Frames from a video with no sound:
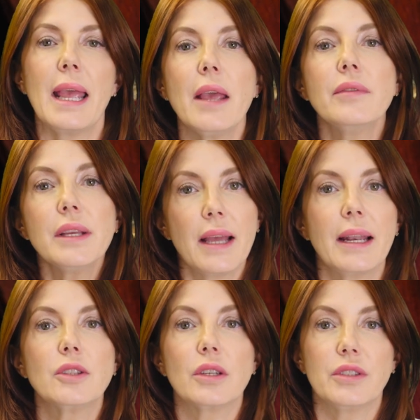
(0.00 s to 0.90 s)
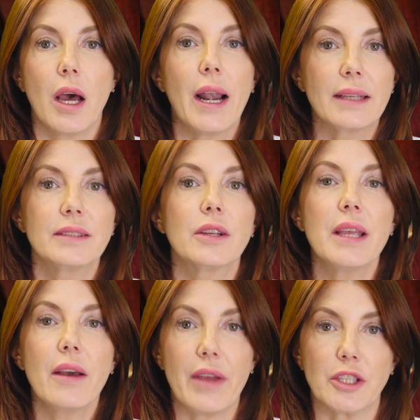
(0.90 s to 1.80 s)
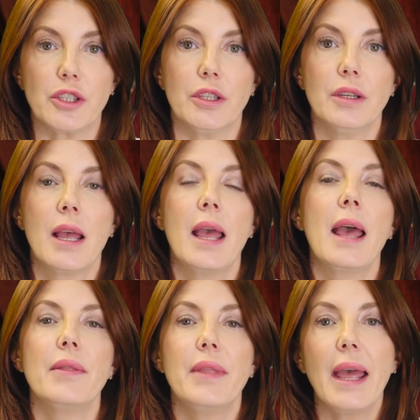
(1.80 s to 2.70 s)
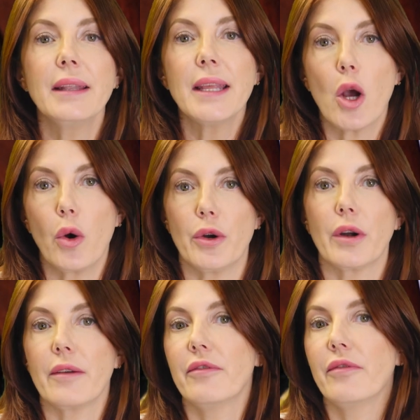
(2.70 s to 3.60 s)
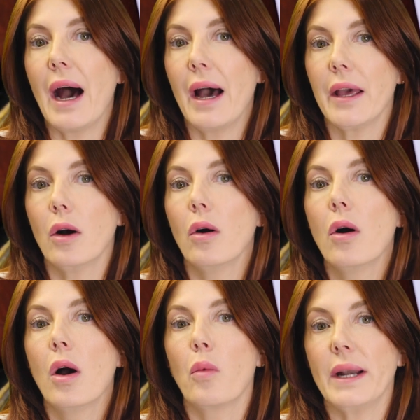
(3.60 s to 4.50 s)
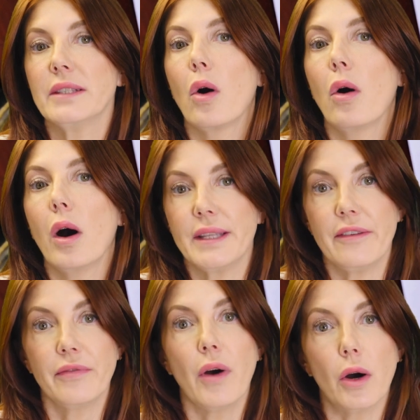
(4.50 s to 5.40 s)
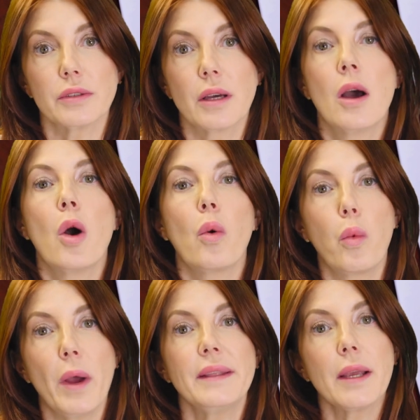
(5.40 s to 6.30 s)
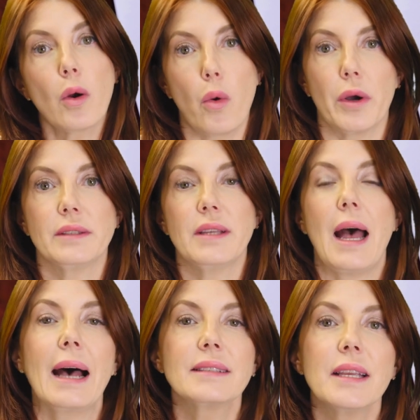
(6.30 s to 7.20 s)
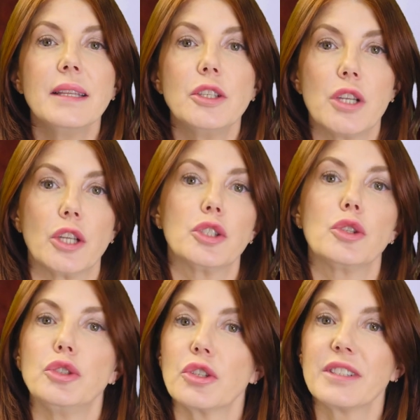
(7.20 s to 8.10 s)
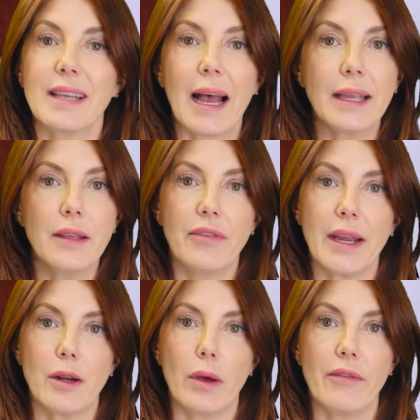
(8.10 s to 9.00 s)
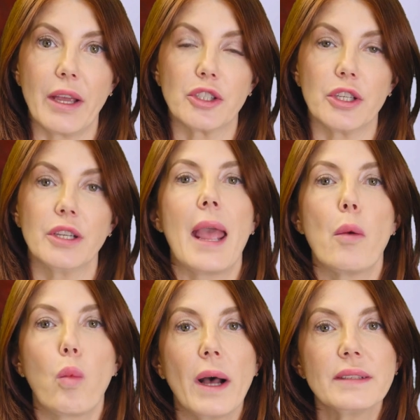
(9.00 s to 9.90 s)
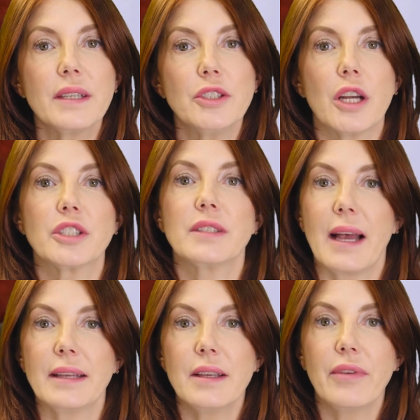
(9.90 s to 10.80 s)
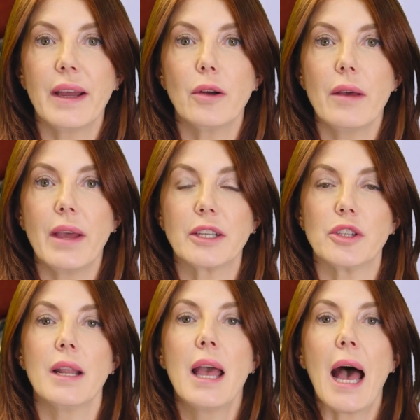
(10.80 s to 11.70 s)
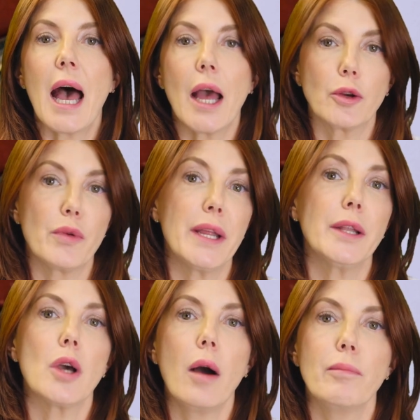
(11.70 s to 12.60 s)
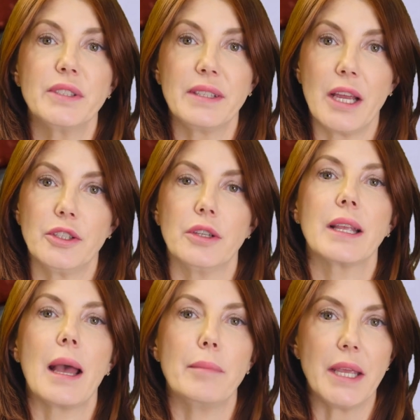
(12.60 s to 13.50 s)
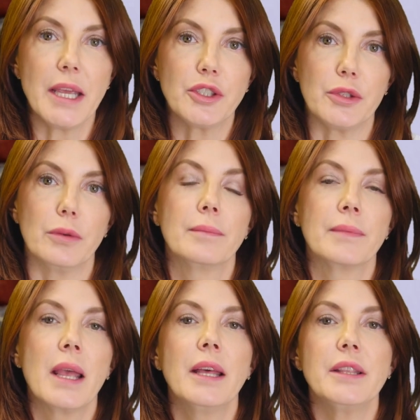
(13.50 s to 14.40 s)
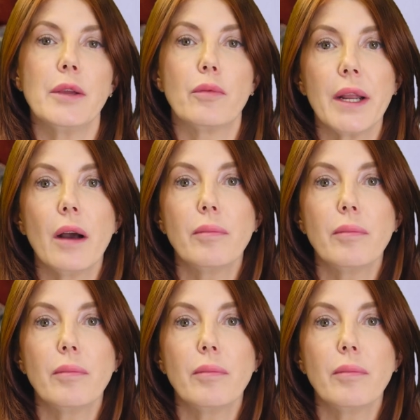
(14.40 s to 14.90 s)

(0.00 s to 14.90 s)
If the tenant does not answer the eviction, then the owner can file what is called a default with the courts, asking the judge to just sign the final eviction, and once the judge signs the final eviction, a writ of possession can be issued. The writ of